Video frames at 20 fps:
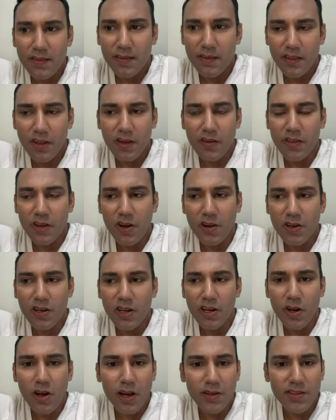They're not going
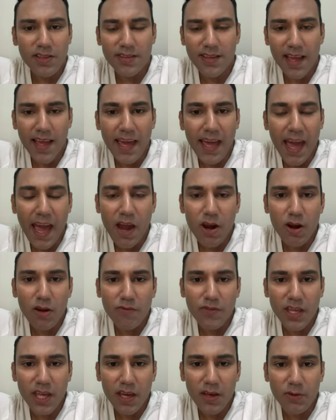to know how to take care
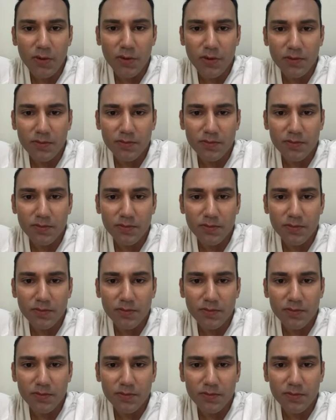of you.